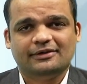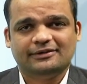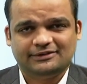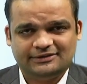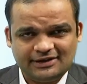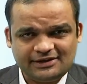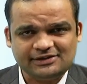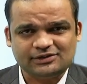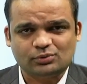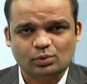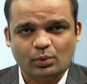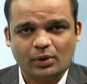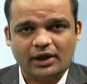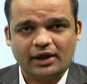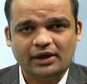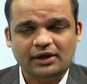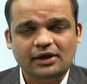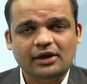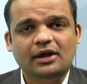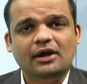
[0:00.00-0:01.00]
This
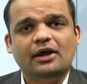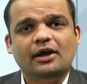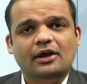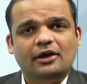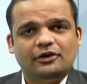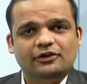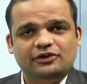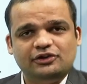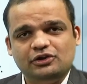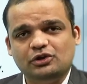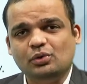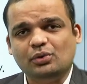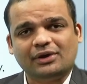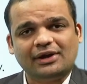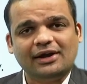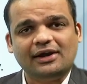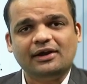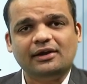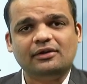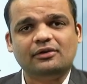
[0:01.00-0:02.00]
way, you
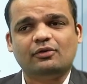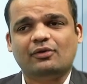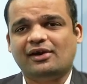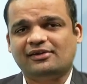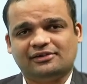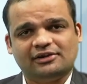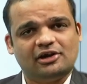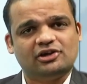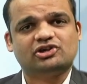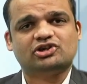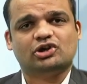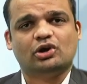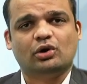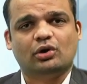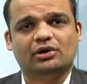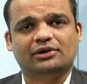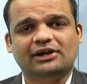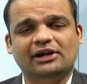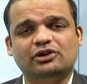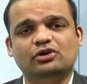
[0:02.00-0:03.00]
can rest
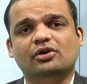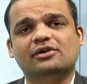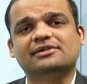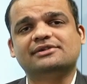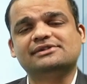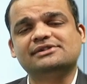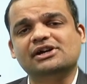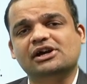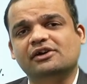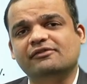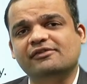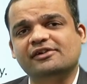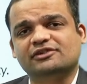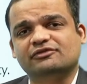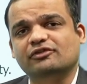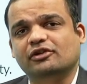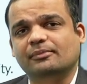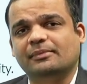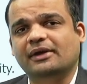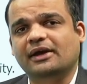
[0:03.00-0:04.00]
assured that your service
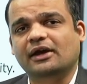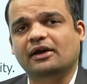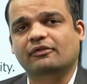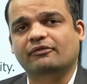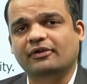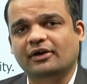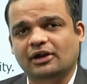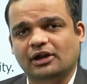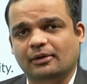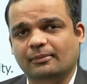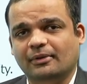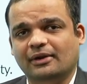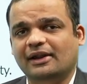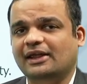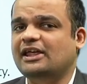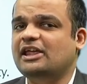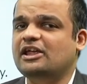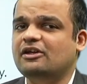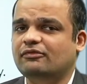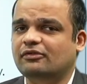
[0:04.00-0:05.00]
will be available
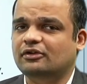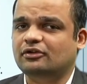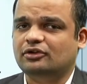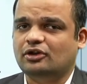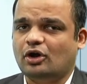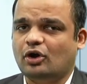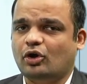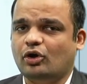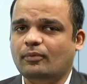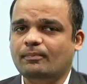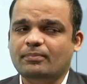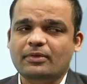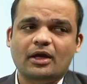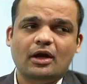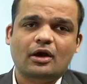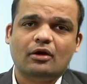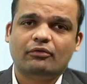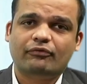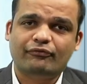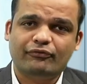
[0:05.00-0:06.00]
even though
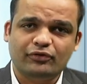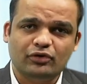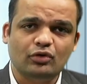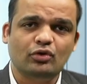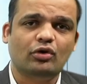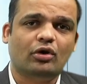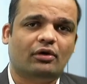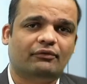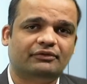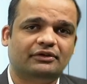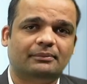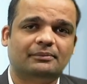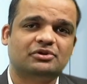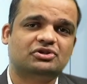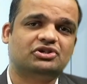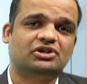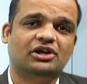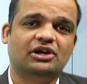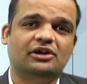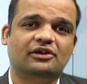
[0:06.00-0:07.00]
few of the
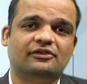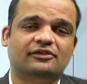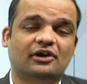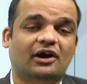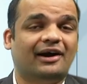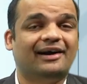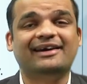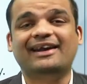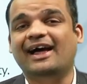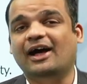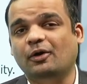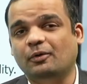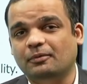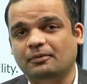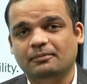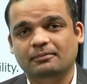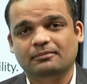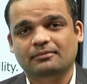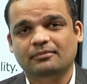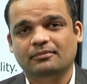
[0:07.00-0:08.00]
machines are down,
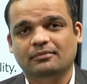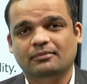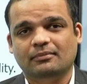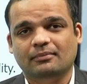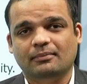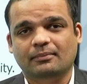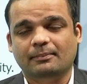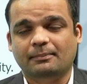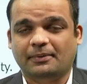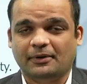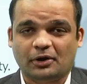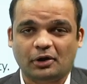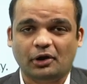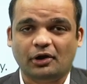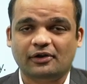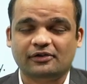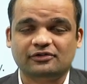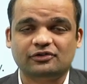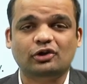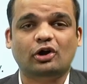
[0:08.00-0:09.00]

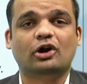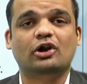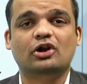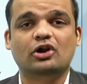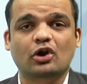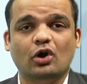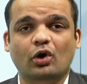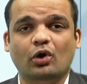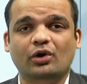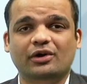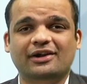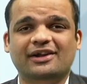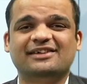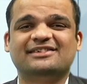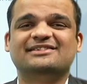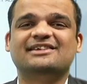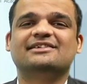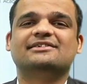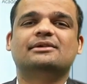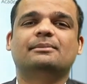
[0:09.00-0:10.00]
because your load is
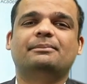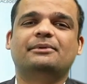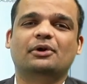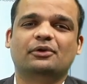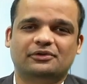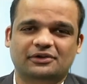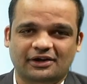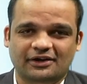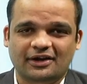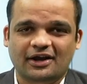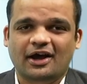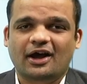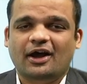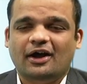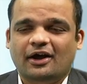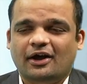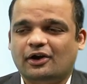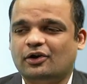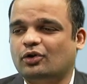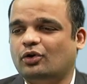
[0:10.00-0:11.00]
distributed
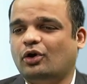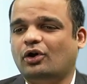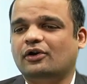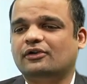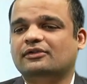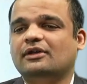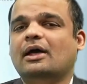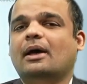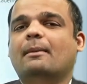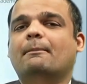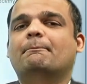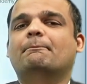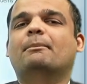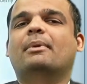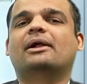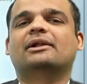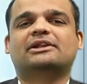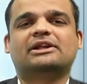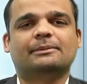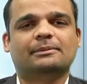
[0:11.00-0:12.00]
across
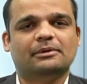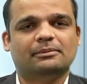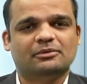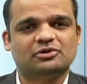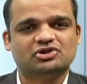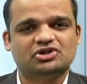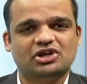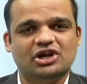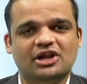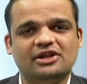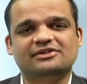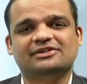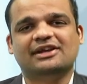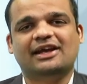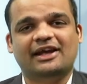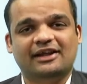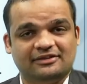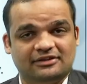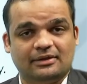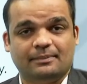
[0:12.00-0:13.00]
multiple machines
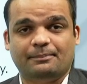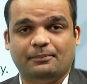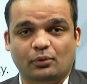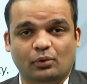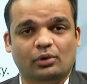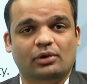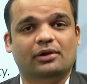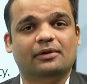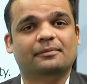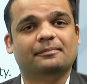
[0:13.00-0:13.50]
in the pool.